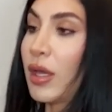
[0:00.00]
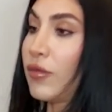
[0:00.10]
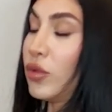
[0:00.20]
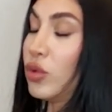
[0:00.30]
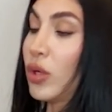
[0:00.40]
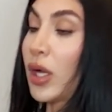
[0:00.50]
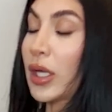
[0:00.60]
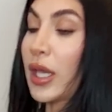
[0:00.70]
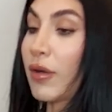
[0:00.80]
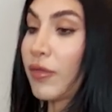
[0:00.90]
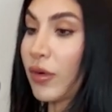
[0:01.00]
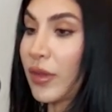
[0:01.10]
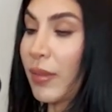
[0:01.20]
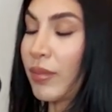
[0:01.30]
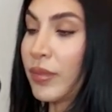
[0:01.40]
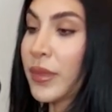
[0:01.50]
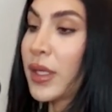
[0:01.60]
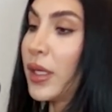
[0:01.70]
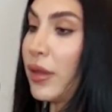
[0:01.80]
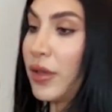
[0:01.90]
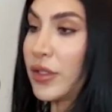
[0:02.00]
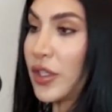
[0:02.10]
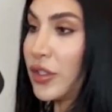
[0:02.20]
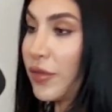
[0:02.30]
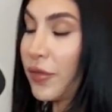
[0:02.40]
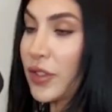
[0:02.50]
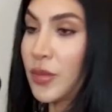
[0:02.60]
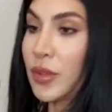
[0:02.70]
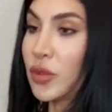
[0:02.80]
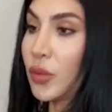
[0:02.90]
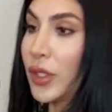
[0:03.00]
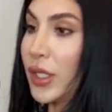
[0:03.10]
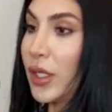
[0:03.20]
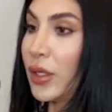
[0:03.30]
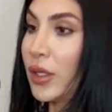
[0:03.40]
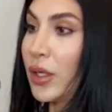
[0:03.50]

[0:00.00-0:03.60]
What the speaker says: If you do not care for them. There is a difference between